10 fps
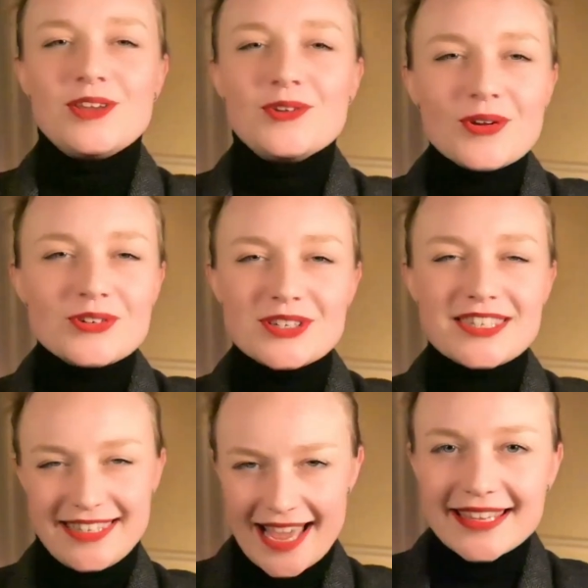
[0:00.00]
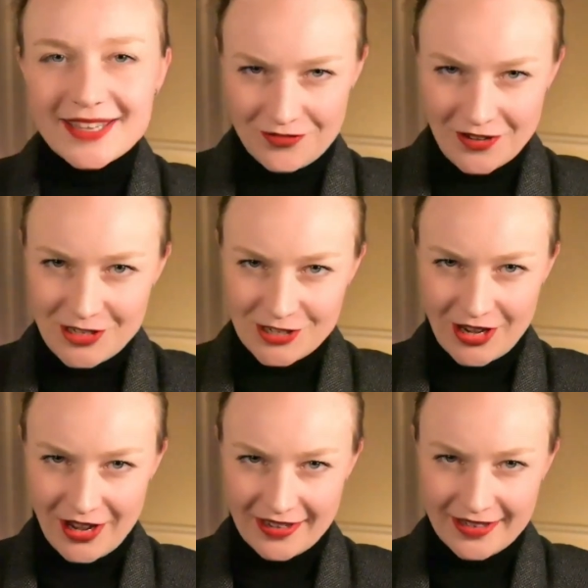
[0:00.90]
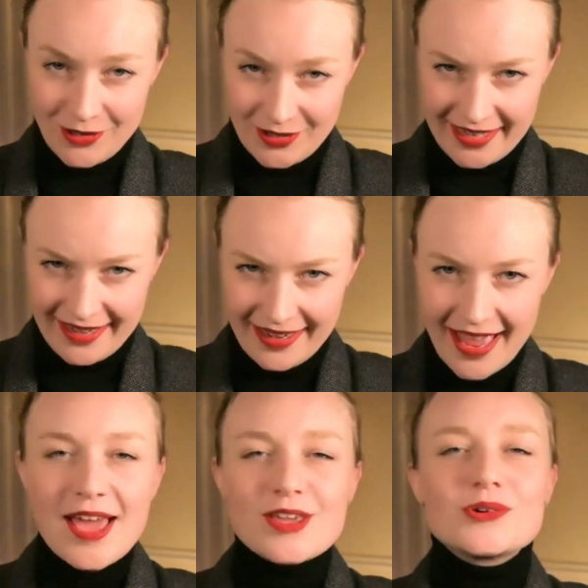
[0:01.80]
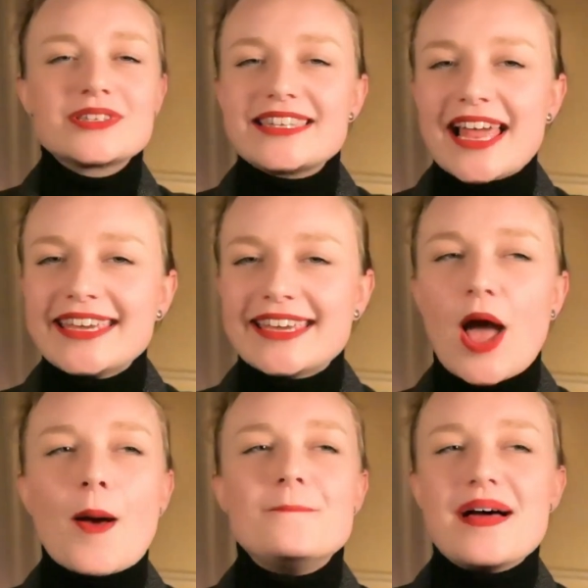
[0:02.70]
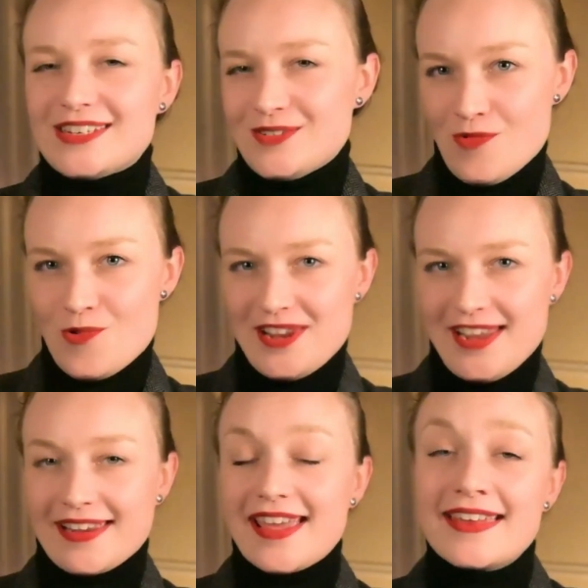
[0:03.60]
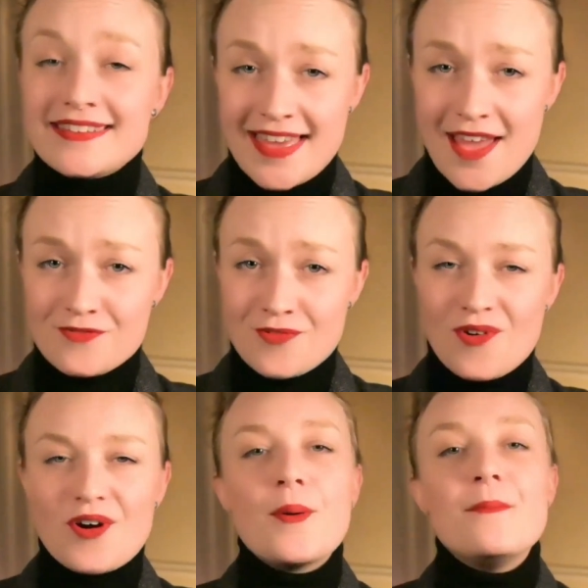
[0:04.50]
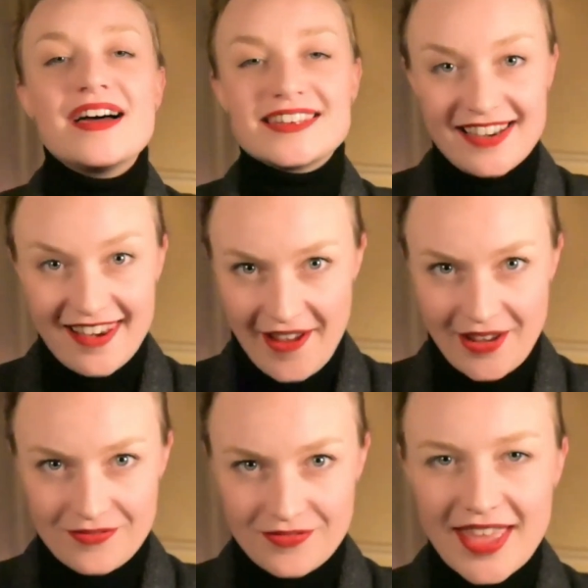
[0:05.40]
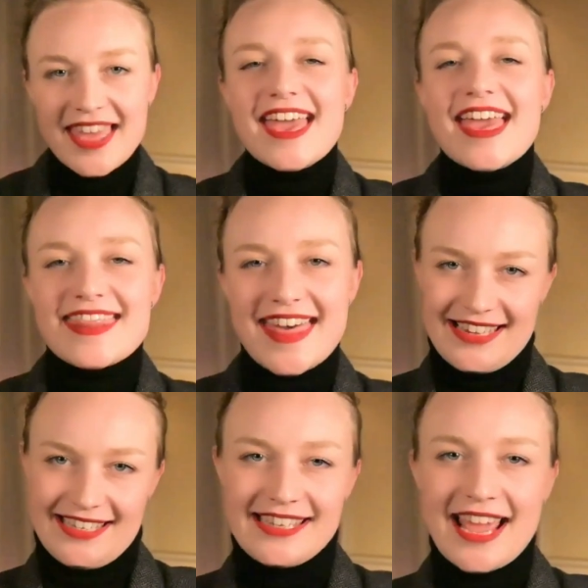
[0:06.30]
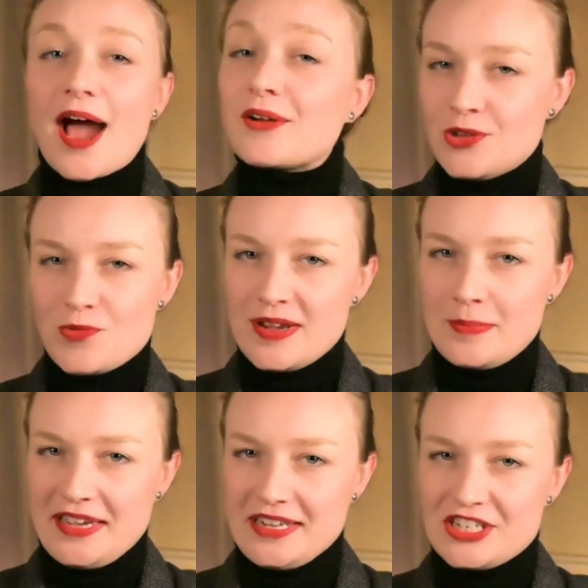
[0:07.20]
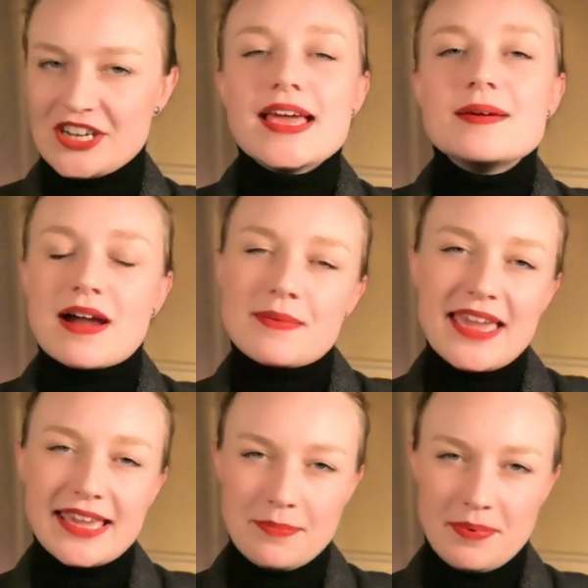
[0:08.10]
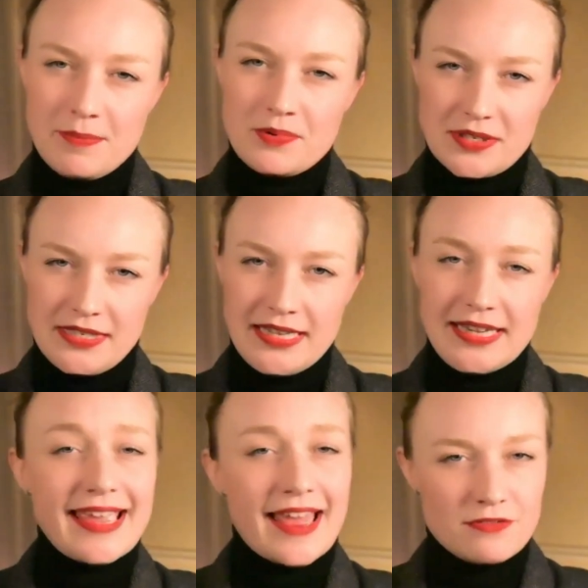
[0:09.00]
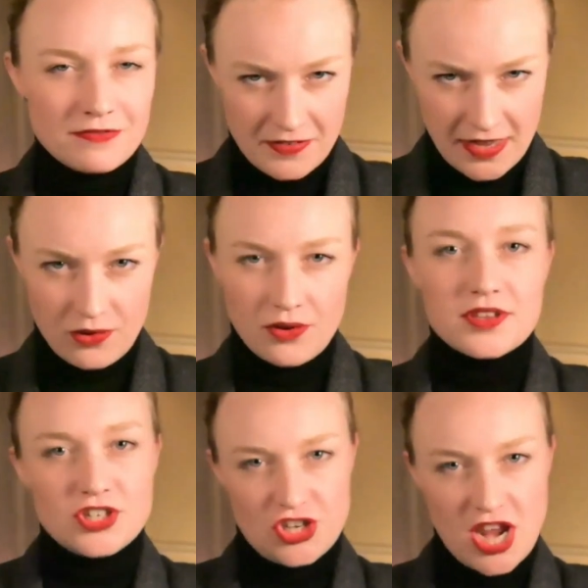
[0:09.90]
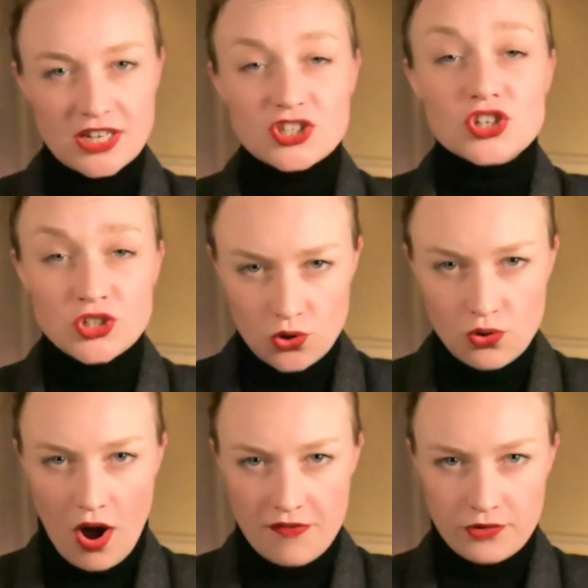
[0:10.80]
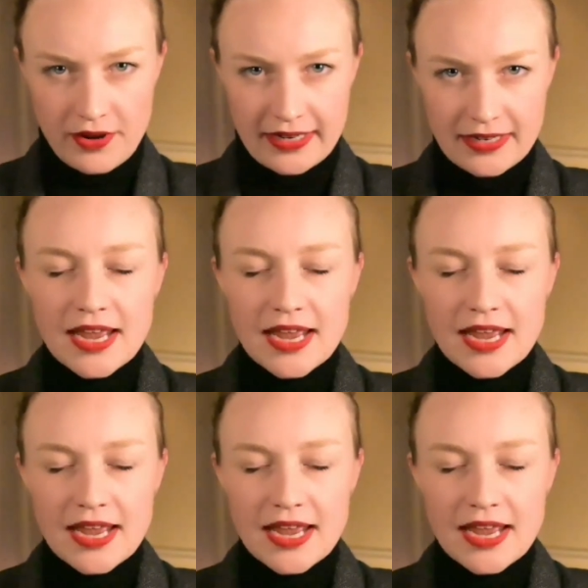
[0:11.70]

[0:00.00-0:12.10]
You're not just selling a feature, you see. You're selling a better morning and therefore a better life. That's how you win a pitch, by making people see and feel the change you're offering.